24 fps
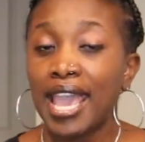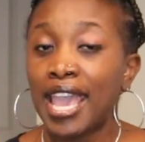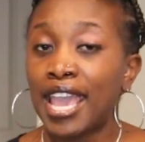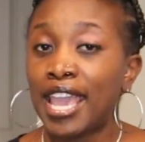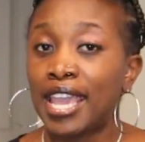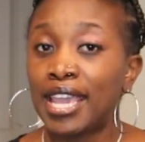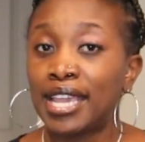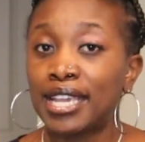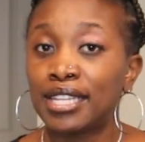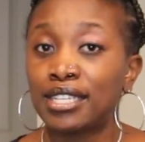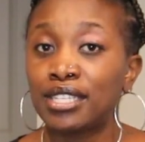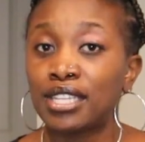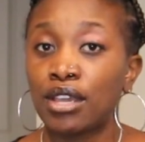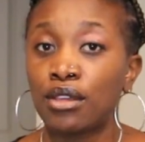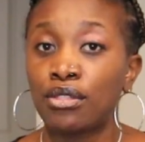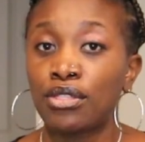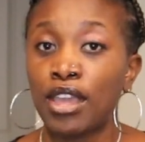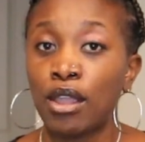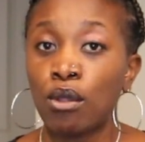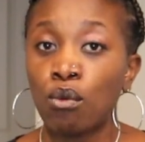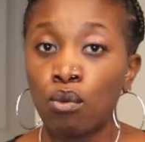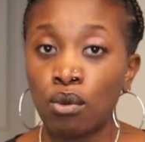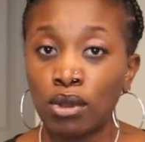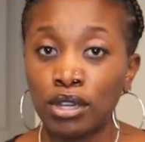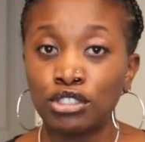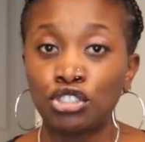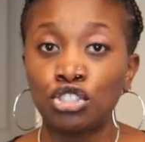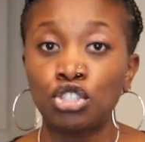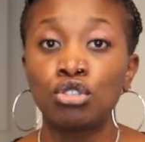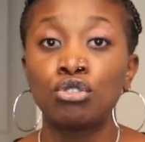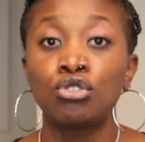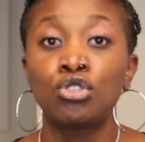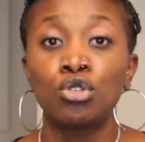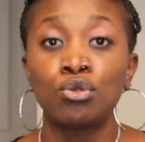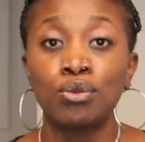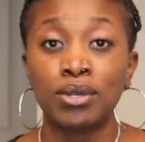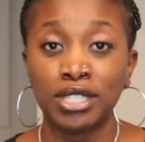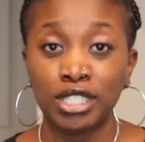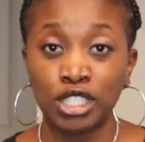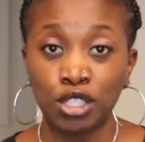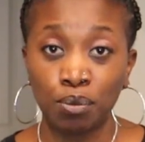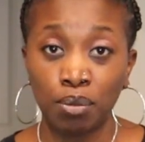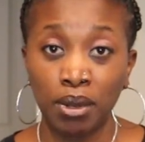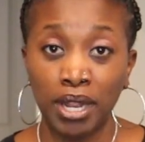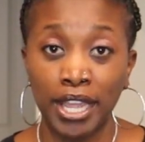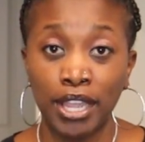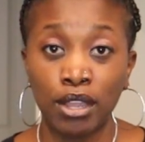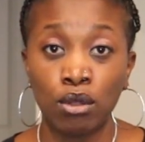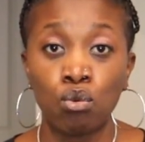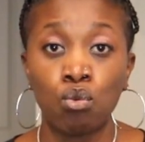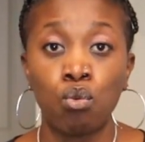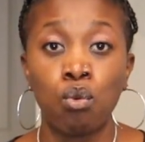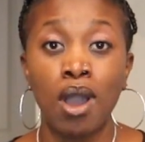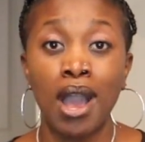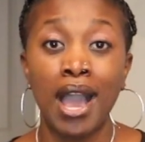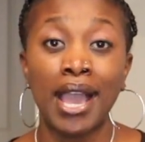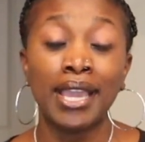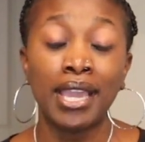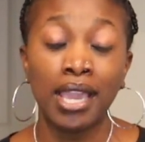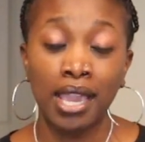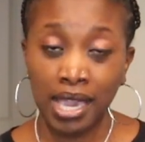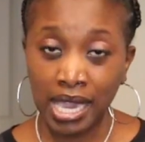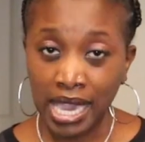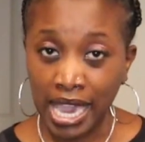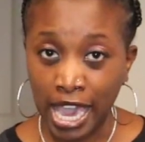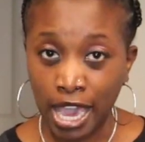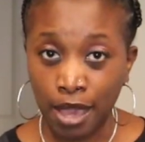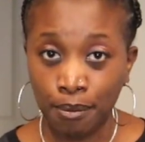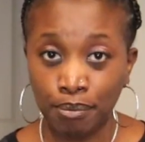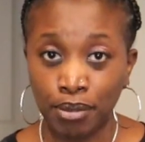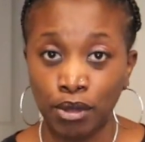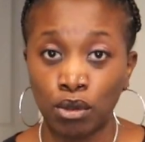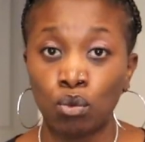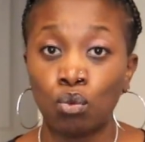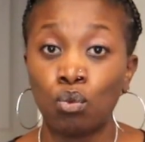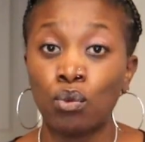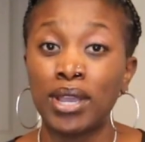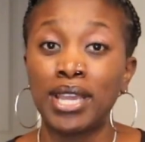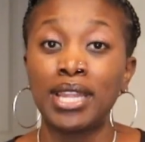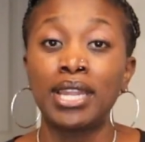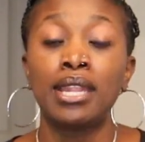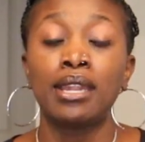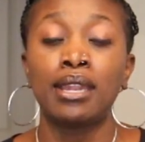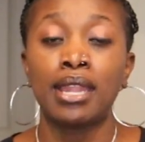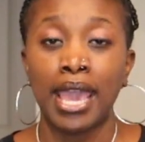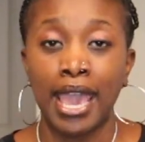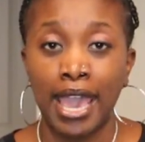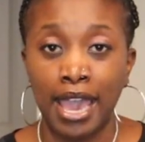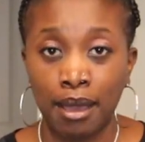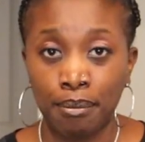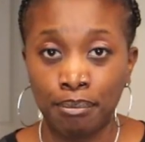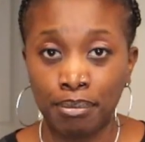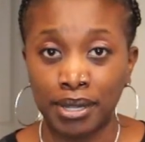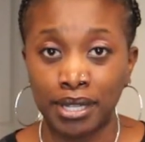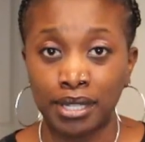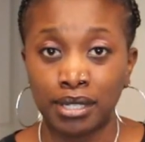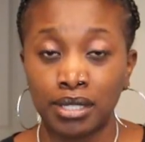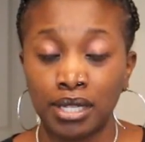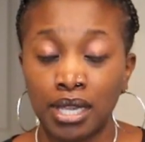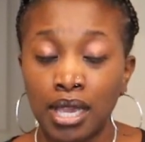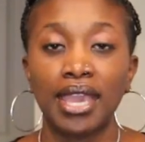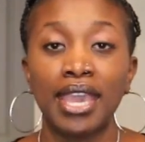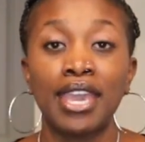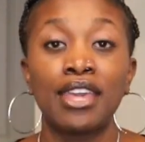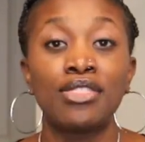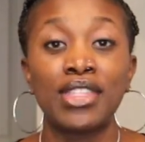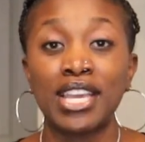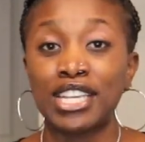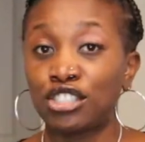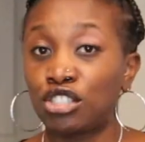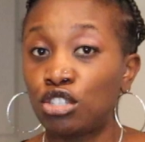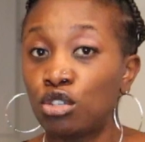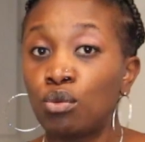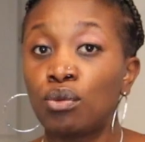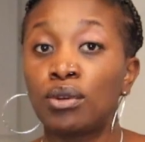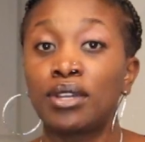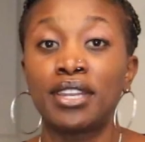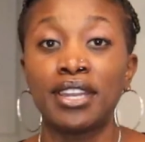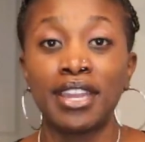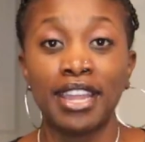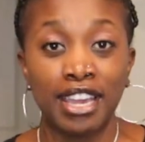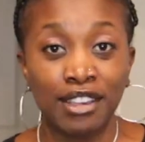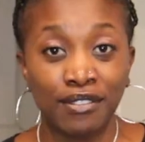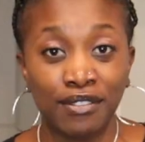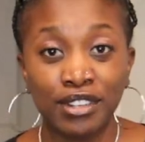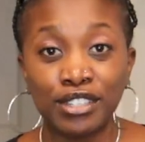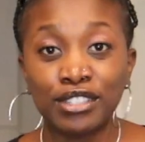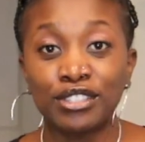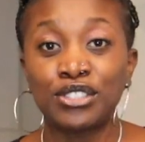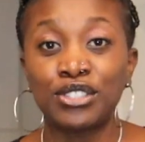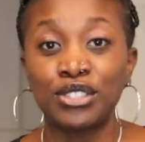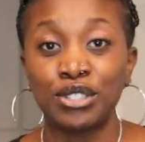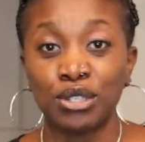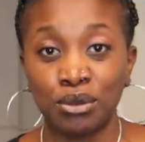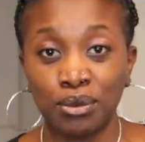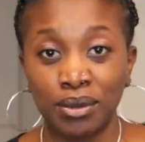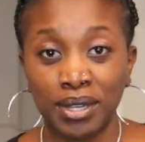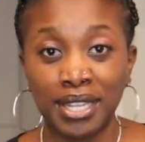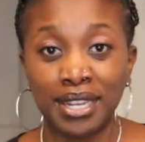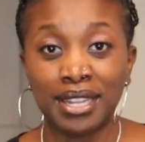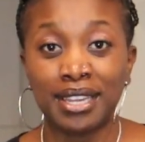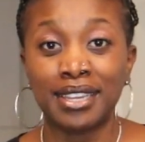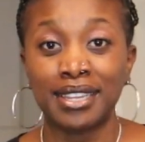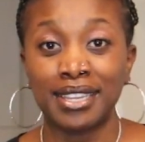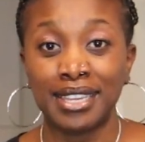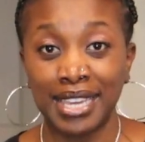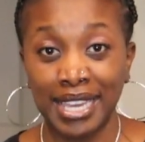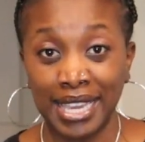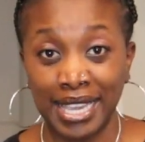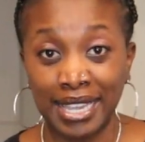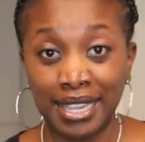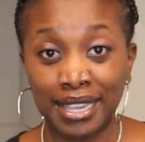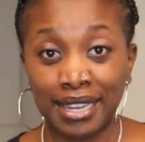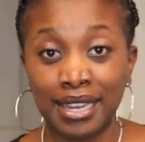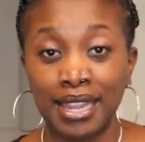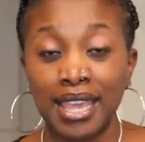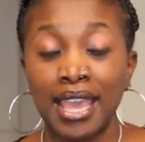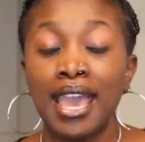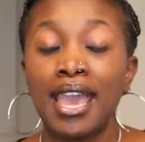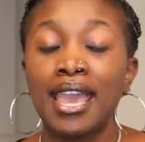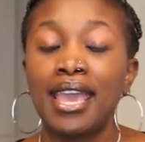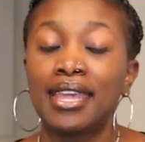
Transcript: and they want you to explain why it happened, when it happened, and that you will never do it again.